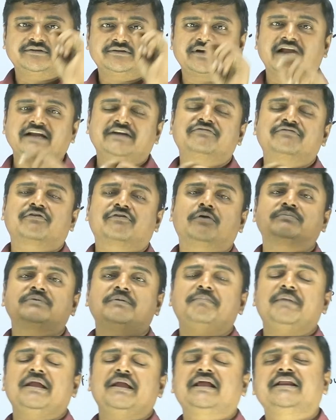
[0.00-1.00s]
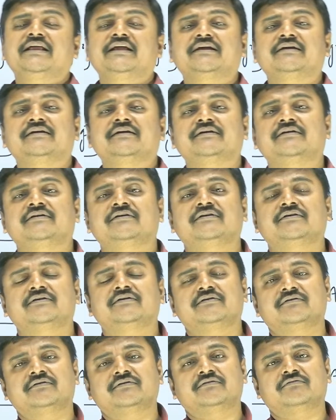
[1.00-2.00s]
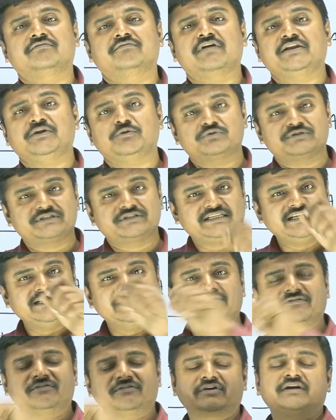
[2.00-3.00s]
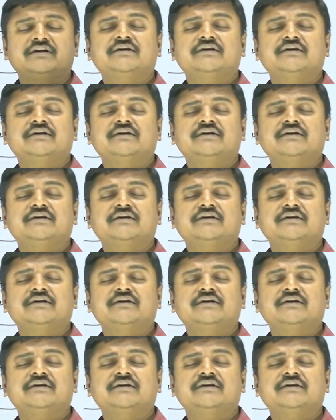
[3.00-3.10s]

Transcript: from the beginning when you see the word.